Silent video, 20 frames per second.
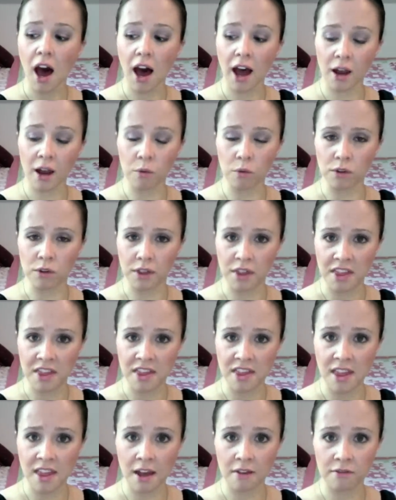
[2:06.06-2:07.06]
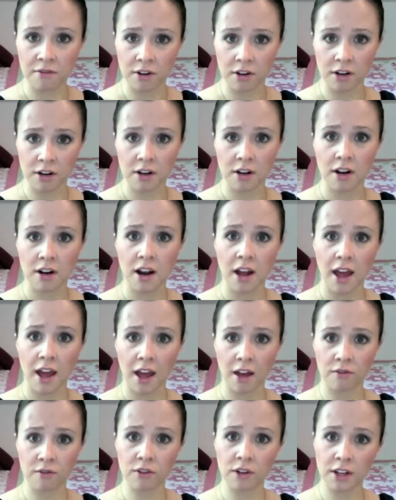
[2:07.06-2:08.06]
I will never,
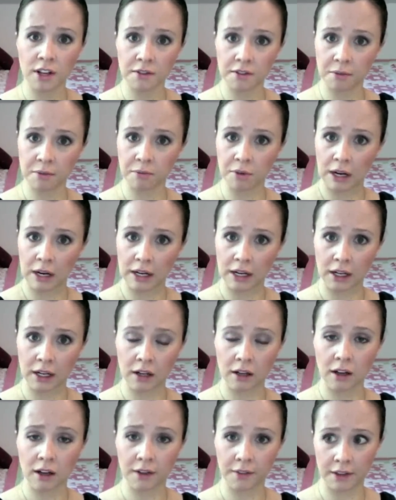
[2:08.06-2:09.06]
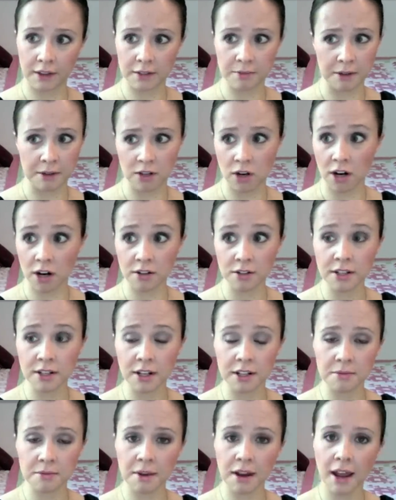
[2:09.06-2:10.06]
ever give up running unless my doctor
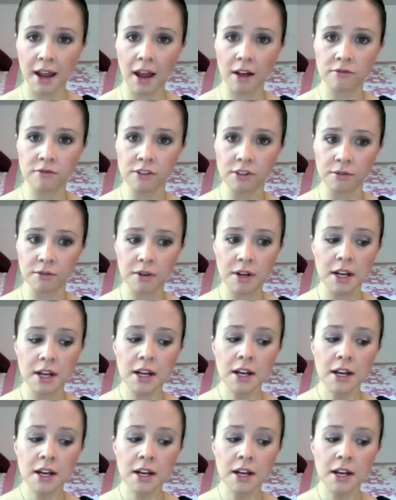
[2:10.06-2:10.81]
tells me I have to.